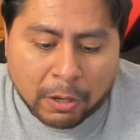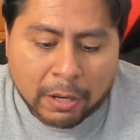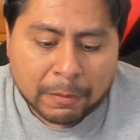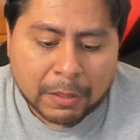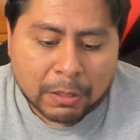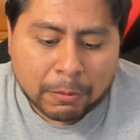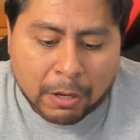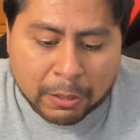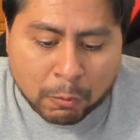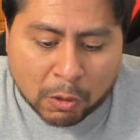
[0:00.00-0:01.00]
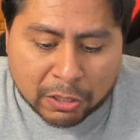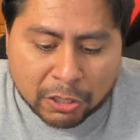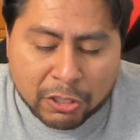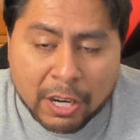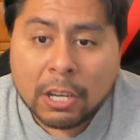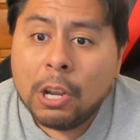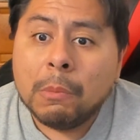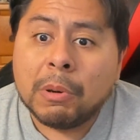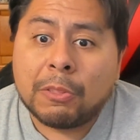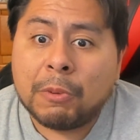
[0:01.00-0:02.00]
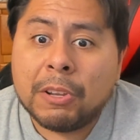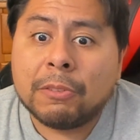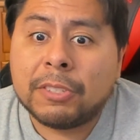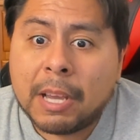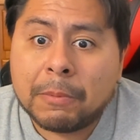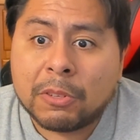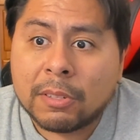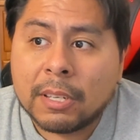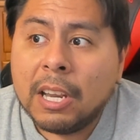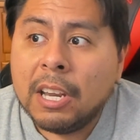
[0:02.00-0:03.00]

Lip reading: 153 yards, one touchdown, but three interceptions,